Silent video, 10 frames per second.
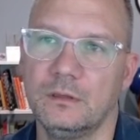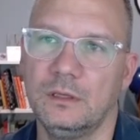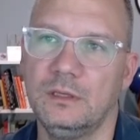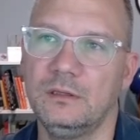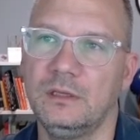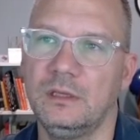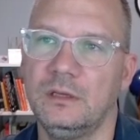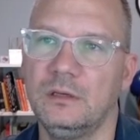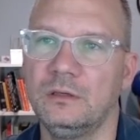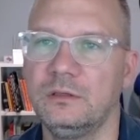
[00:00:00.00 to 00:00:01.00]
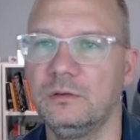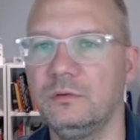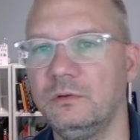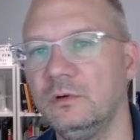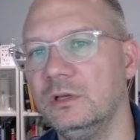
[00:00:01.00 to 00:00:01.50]
And then
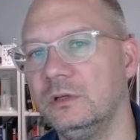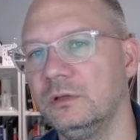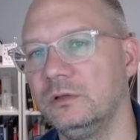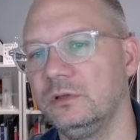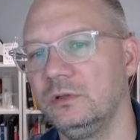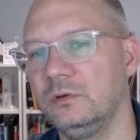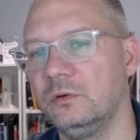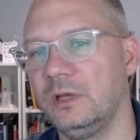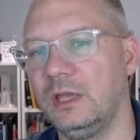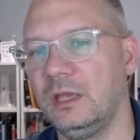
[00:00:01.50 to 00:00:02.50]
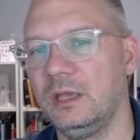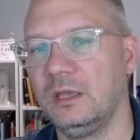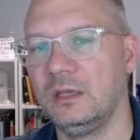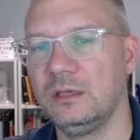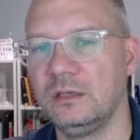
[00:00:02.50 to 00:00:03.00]
we will do
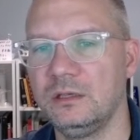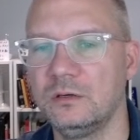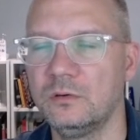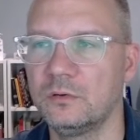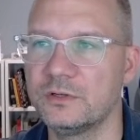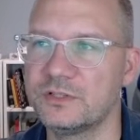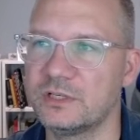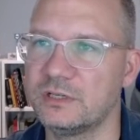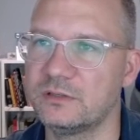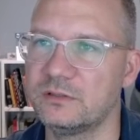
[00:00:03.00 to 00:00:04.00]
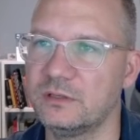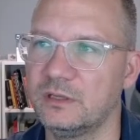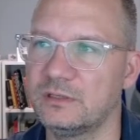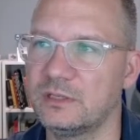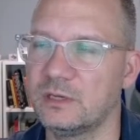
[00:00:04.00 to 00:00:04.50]
a horizontal
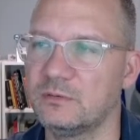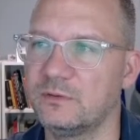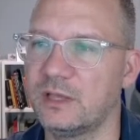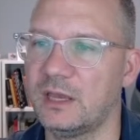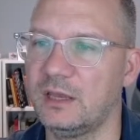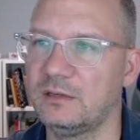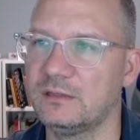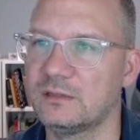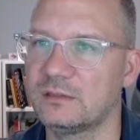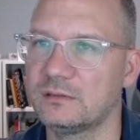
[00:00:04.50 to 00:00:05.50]
on top of that